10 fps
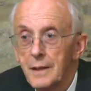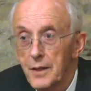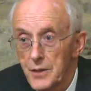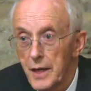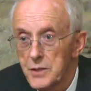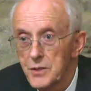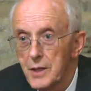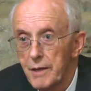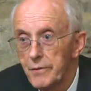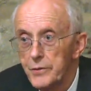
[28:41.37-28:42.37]
as I
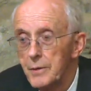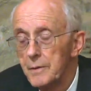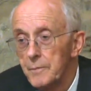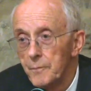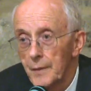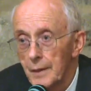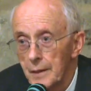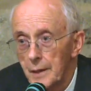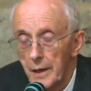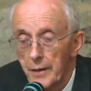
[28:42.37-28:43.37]
discovered.
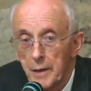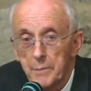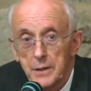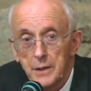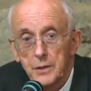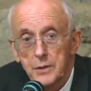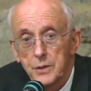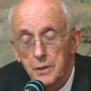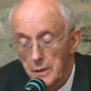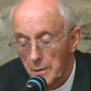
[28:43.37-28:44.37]
And I better
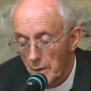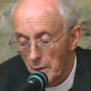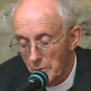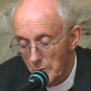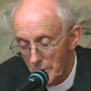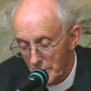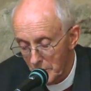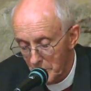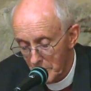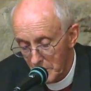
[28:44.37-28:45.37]
just go
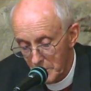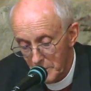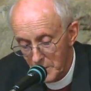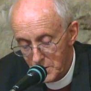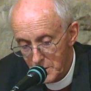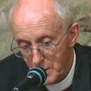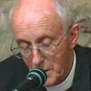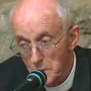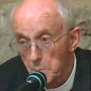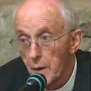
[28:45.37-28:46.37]
to this
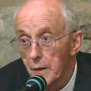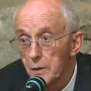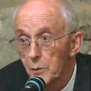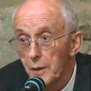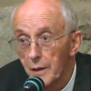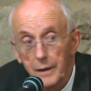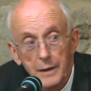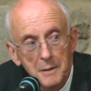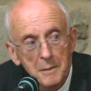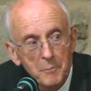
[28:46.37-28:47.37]
last part quickly.
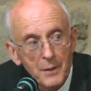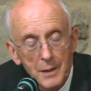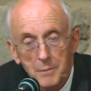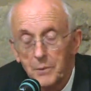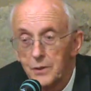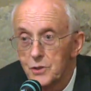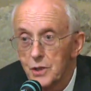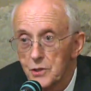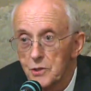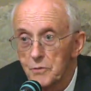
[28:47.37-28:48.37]
But
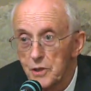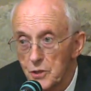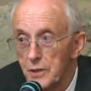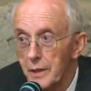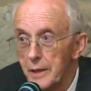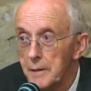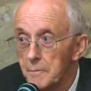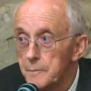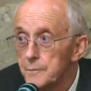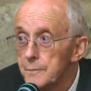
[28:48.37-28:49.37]
just recently,
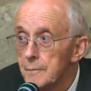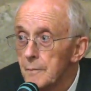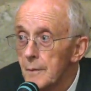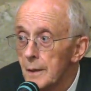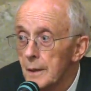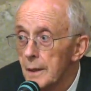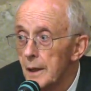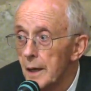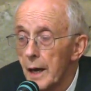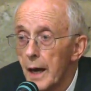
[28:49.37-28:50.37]

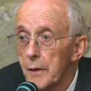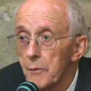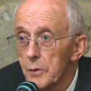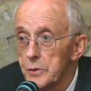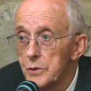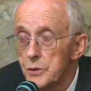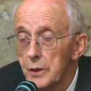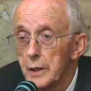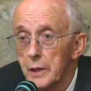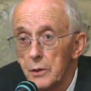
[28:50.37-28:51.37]
I wanted to
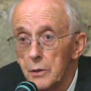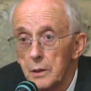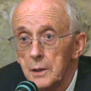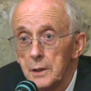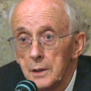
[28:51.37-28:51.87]
go